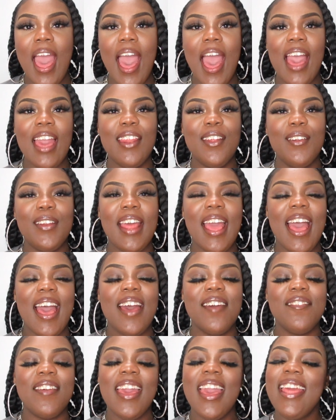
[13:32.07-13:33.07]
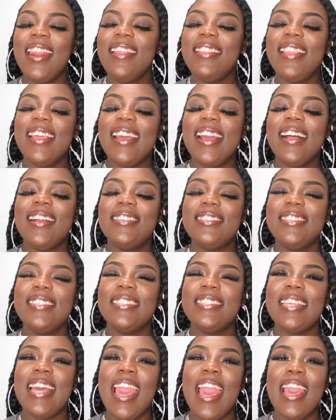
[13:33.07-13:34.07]
I don't have anything else to
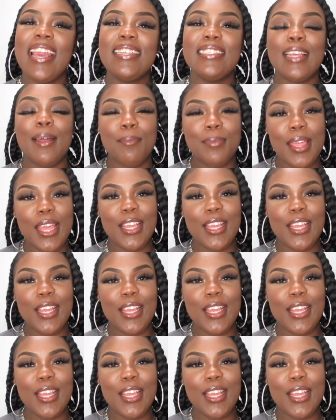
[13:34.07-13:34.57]
say except